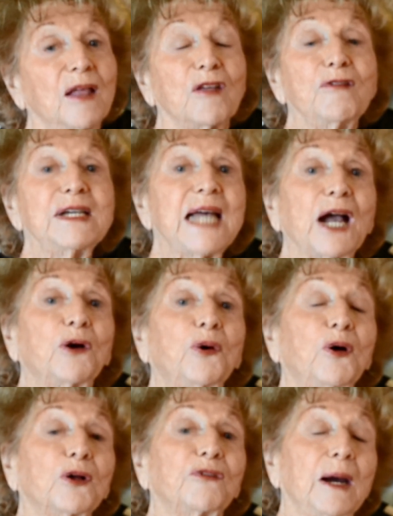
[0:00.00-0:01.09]
the reason I
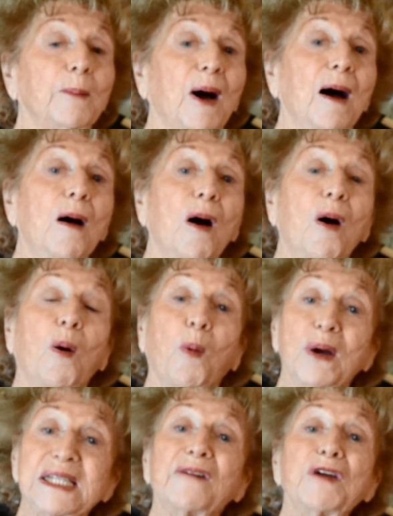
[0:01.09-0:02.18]
call Grandma
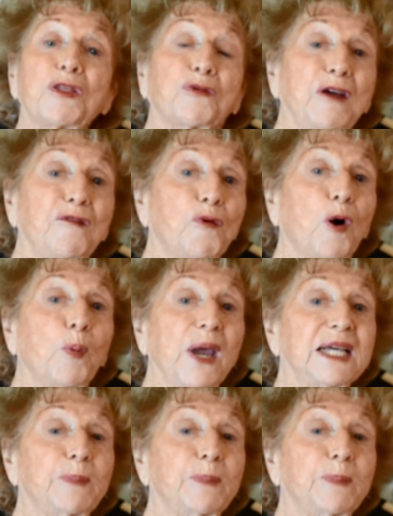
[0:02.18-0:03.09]
once every 3-4 weeks,